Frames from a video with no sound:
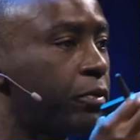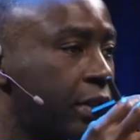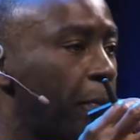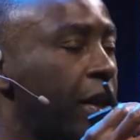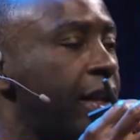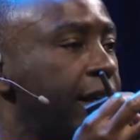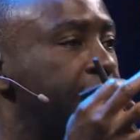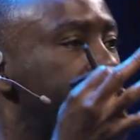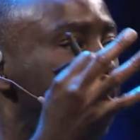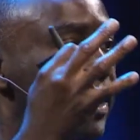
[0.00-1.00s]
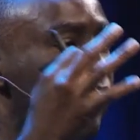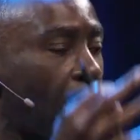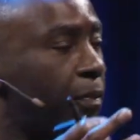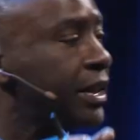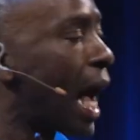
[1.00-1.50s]
typically
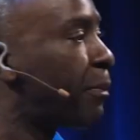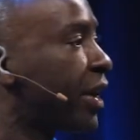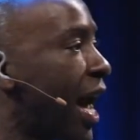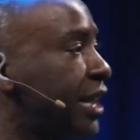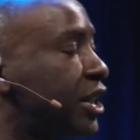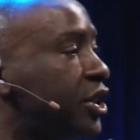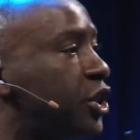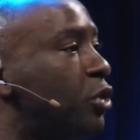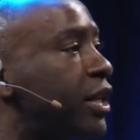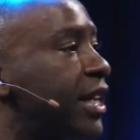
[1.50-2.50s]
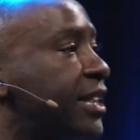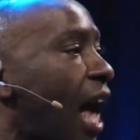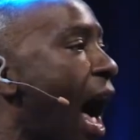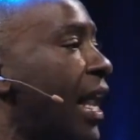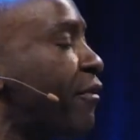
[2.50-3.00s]
develop these applications using these
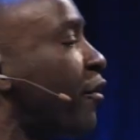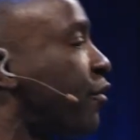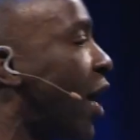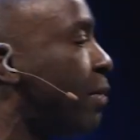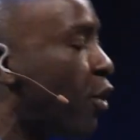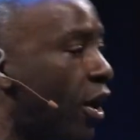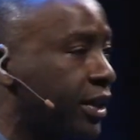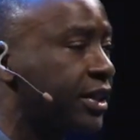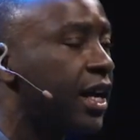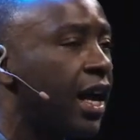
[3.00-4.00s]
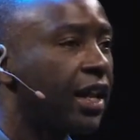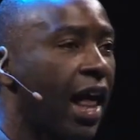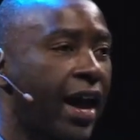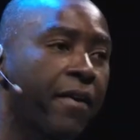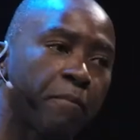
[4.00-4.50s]
high-level frameworks
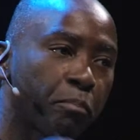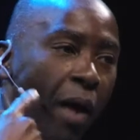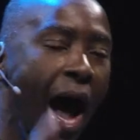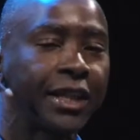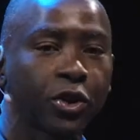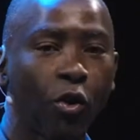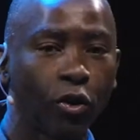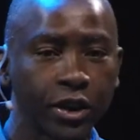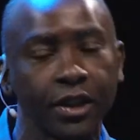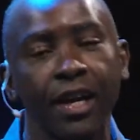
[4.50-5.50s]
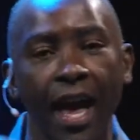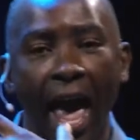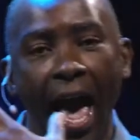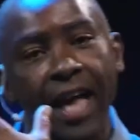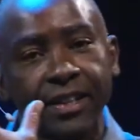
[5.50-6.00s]
like PyTorch
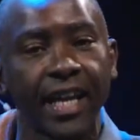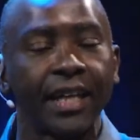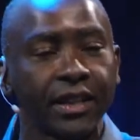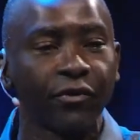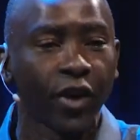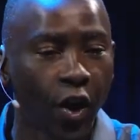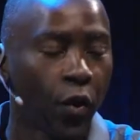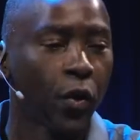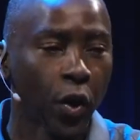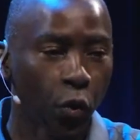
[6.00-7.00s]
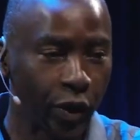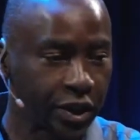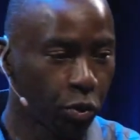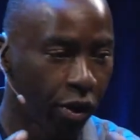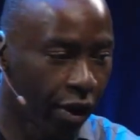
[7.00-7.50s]
and TensorFlow,
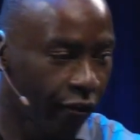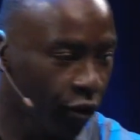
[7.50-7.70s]
which were, of